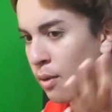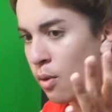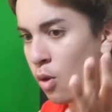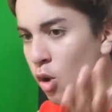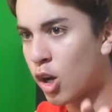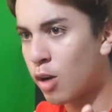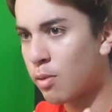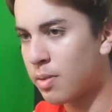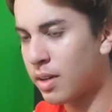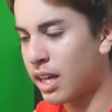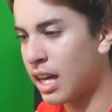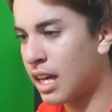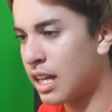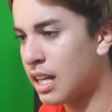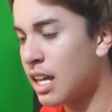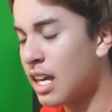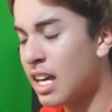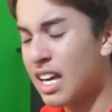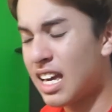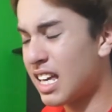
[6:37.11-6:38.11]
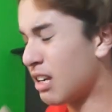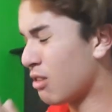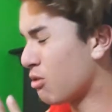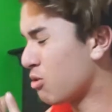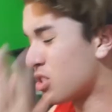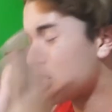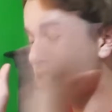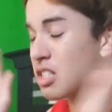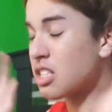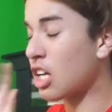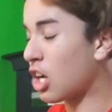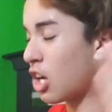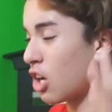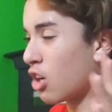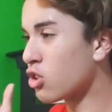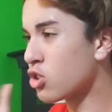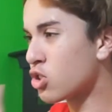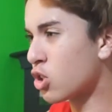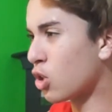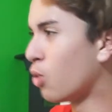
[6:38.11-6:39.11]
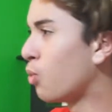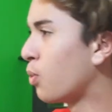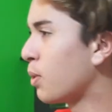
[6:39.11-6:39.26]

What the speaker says: woke up again and it was just all so